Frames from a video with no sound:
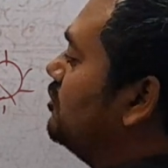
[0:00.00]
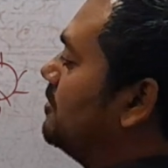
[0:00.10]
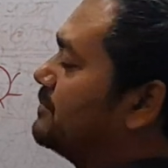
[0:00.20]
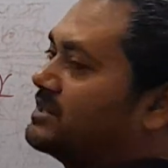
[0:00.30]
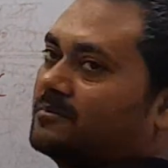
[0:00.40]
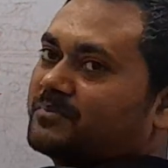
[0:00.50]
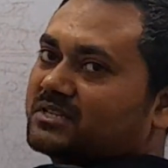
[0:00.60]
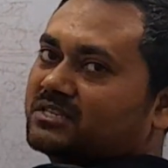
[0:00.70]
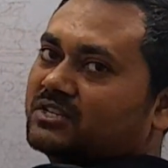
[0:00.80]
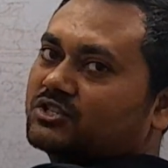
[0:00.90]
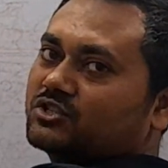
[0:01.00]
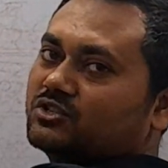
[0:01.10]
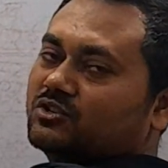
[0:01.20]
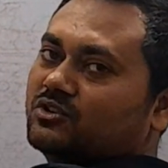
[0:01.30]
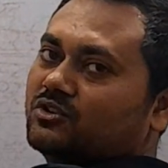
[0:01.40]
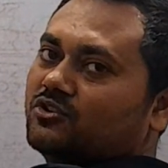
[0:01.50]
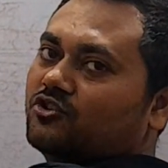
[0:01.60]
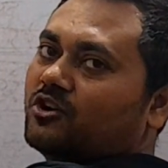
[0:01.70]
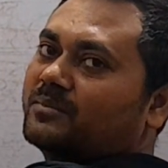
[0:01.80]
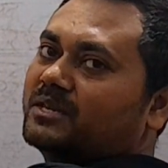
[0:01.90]
of the presence
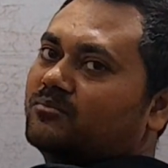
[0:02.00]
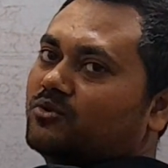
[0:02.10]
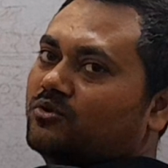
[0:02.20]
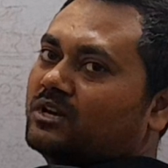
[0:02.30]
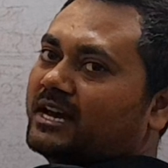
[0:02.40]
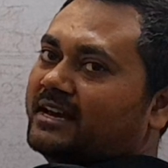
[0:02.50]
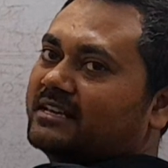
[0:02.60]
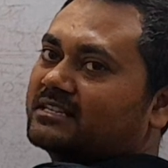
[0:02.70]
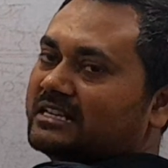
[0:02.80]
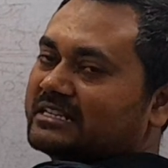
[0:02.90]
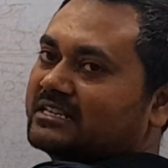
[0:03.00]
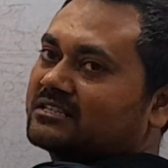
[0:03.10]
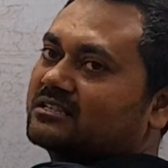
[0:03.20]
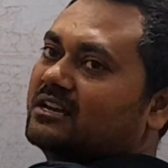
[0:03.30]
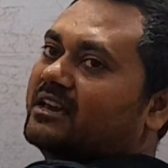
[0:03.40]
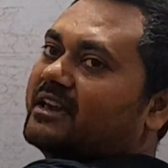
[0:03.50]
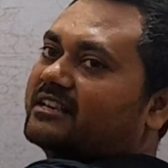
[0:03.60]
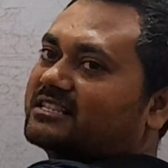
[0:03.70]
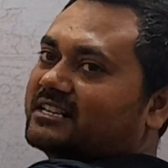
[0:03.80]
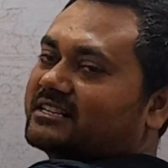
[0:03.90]
of the moon as it is
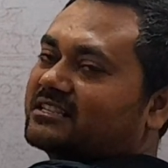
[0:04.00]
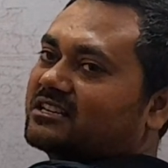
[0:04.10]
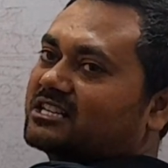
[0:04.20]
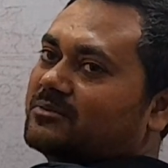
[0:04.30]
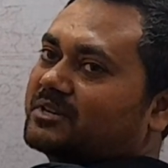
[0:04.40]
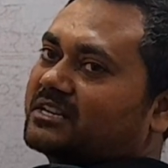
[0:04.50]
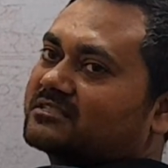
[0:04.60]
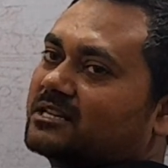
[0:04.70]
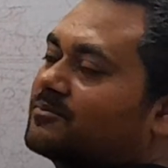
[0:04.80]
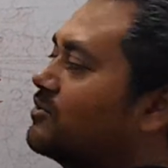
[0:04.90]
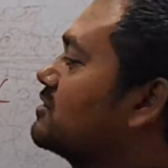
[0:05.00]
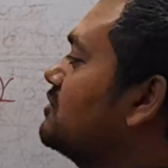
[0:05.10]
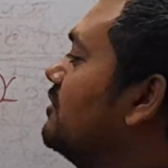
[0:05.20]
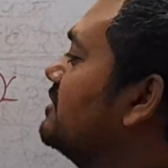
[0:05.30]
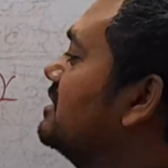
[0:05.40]
exerting the gravitational force on